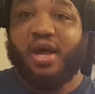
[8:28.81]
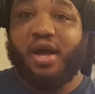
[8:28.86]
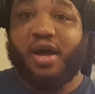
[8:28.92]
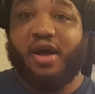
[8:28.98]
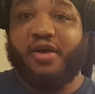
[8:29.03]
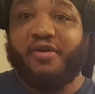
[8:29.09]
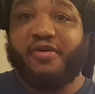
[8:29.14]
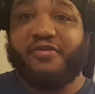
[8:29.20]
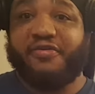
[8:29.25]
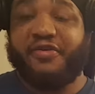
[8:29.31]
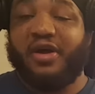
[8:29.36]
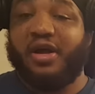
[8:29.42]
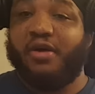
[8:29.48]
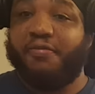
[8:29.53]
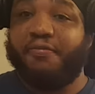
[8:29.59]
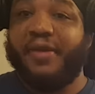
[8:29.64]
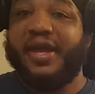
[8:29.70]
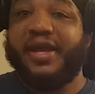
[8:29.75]
of
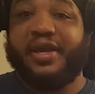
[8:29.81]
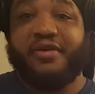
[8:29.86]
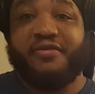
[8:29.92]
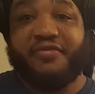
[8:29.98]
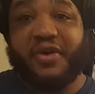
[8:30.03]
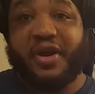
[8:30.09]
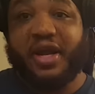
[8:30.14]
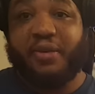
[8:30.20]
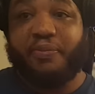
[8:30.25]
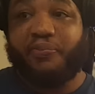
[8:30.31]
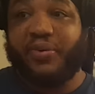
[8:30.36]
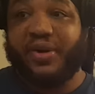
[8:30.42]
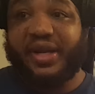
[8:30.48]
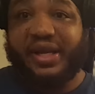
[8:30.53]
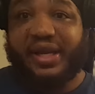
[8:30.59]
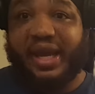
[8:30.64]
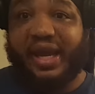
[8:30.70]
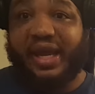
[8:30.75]
of making very
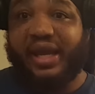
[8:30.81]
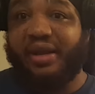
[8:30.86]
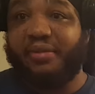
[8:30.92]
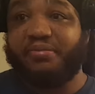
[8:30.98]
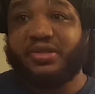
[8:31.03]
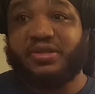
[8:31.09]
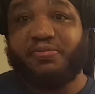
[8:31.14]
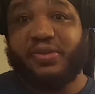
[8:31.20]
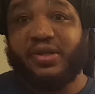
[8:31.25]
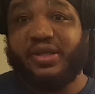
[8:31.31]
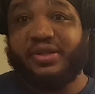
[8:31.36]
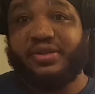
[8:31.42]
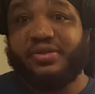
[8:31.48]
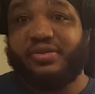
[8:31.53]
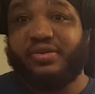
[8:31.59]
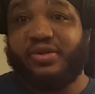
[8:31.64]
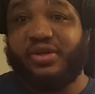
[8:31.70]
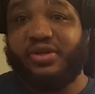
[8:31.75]
pretty games, but
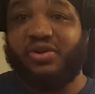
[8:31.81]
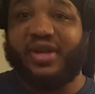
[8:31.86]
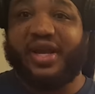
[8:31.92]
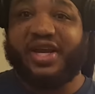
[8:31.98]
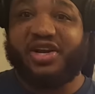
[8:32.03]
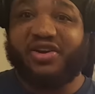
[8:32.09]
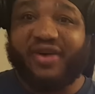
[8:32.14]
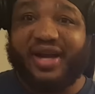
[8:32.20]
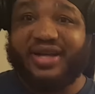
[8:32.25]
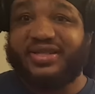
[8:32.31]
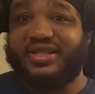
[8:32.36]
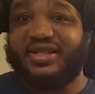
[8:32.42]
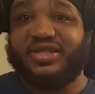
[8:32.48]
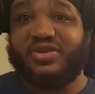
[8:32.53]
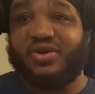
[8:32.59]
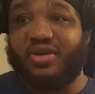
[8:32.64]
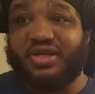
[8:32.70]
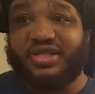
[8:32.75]
you know, like Crysis
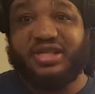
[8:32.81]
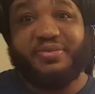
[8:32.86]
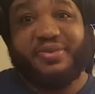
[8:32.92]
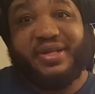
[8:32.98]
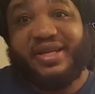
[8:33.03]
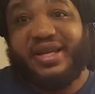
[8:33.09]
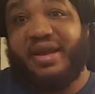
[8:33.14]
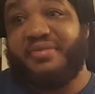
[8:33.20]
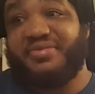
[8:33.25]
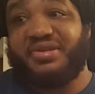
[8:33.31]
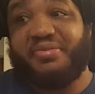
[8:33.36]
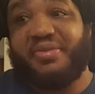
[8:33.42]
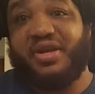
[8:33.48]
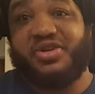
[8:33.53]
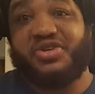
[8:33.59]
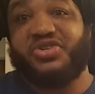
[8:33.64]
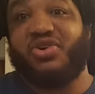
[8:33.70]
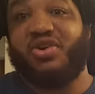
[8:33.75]
and all shit, but the games to me
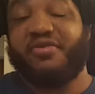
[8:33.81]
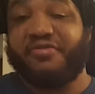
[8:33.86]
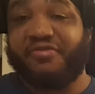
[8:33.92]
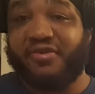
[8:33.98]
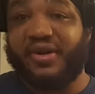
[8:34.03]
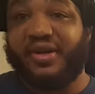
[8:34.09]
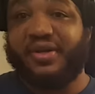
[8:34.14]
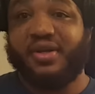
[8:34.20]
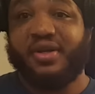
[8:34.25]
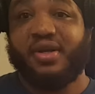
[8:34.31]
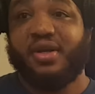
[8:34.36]
are just aren't fun.